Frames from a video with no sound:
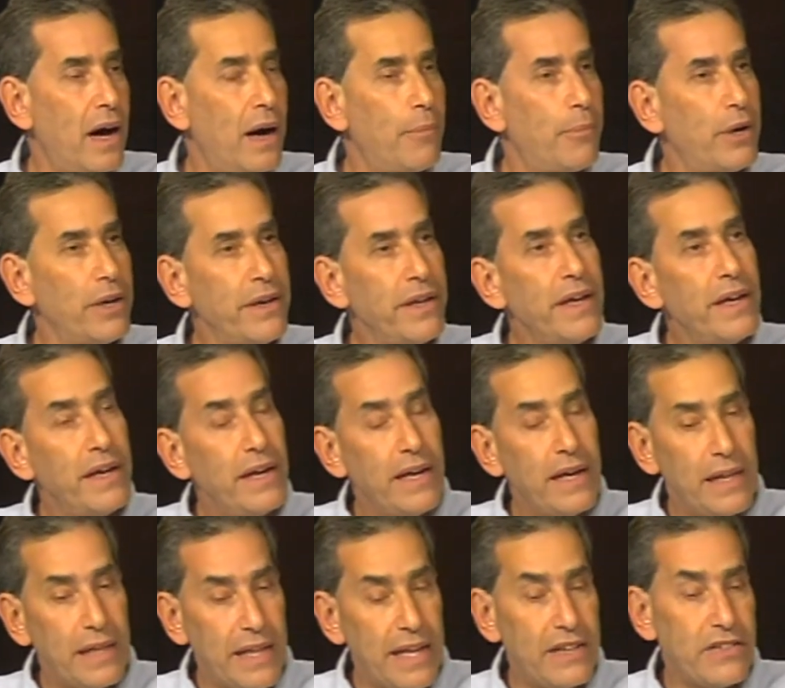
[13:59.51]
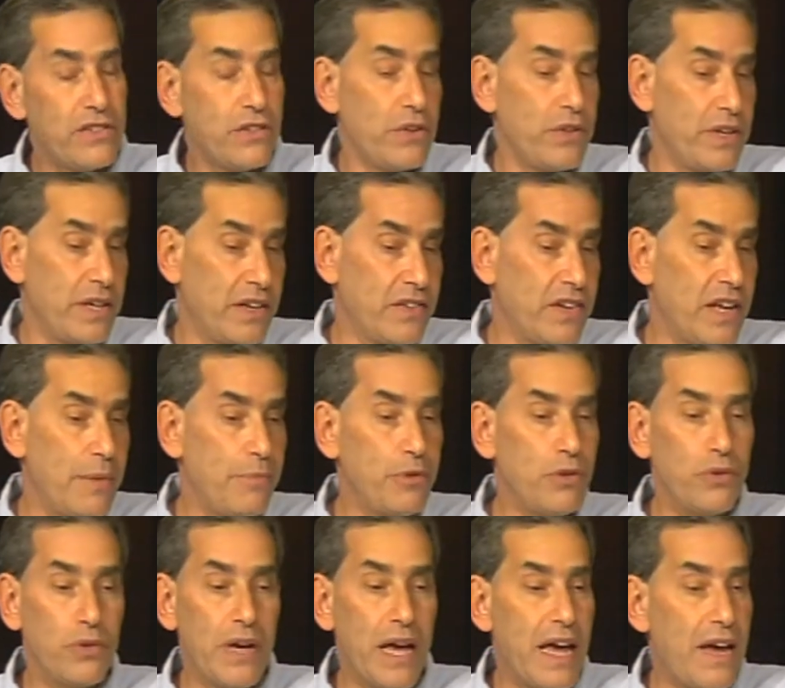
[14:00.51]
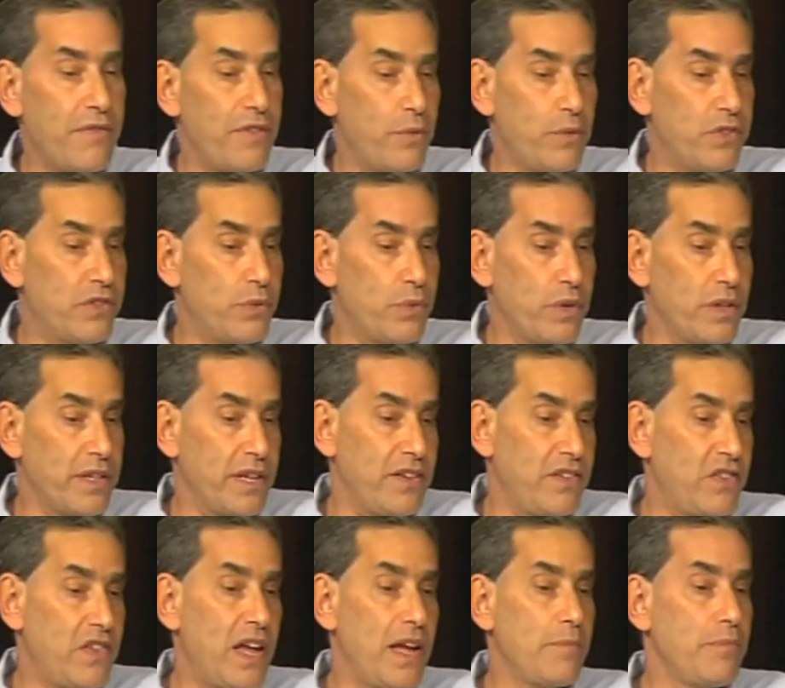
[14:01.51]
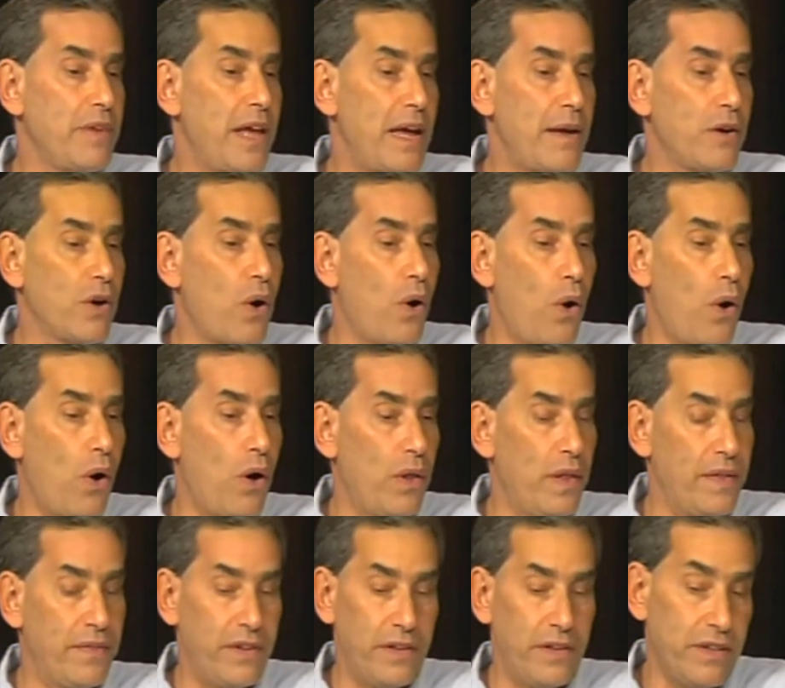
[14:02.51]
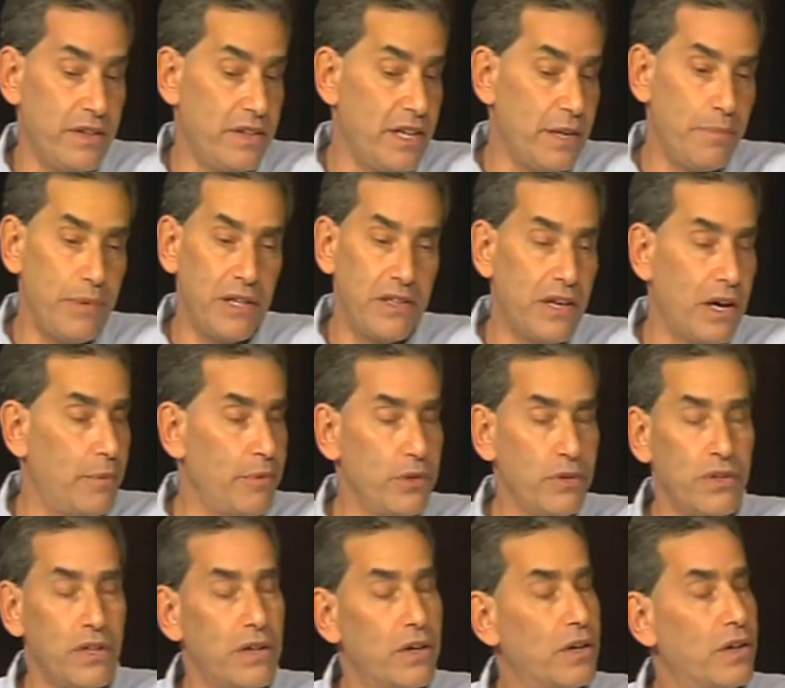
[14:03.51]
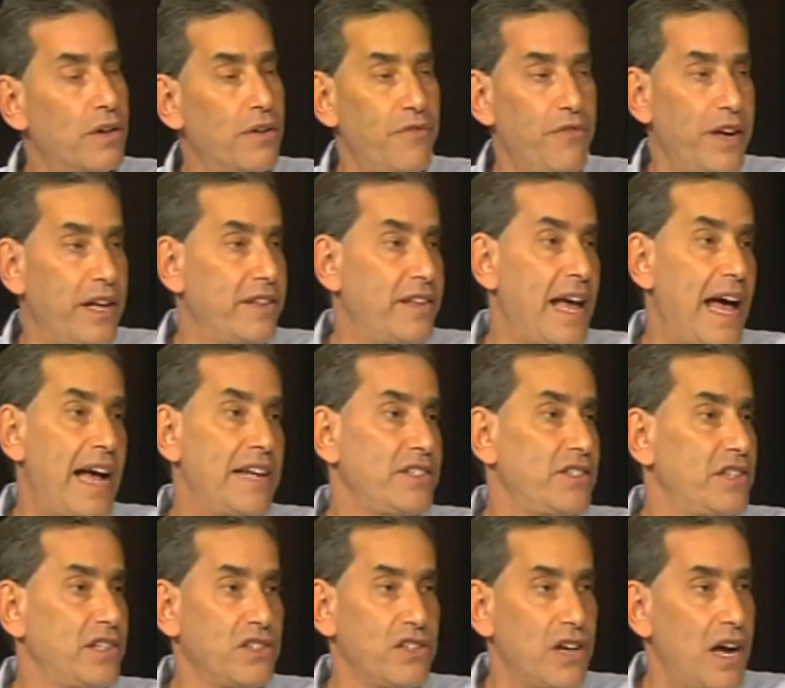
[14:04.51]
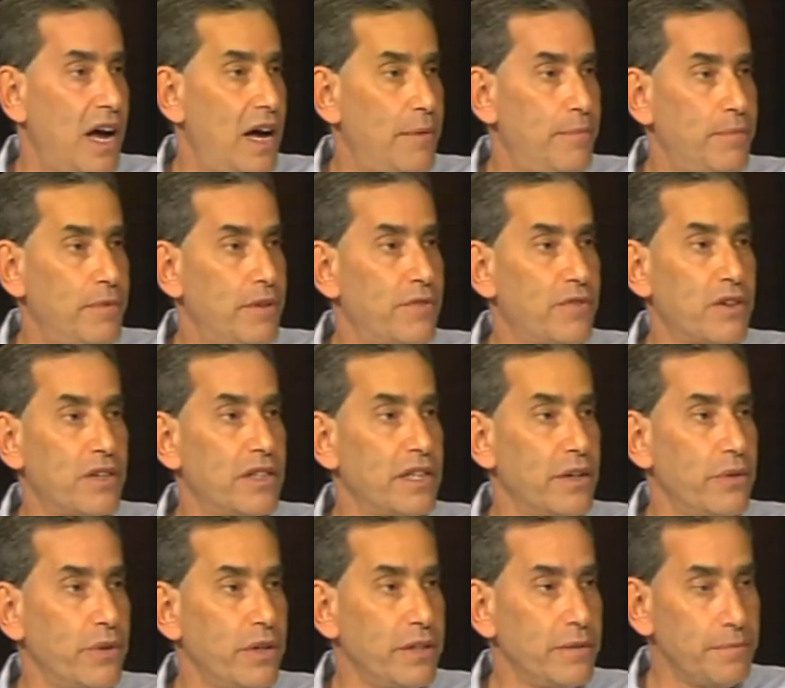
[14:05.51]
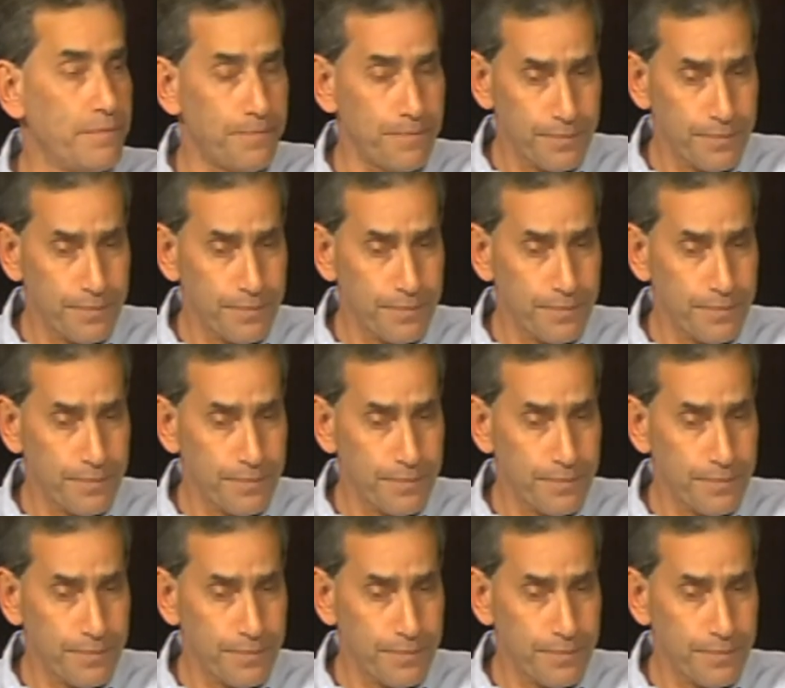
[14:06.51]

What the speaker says: But last year, the example you gave, it was really a same-day call, and DPW did a fantastic job of clearing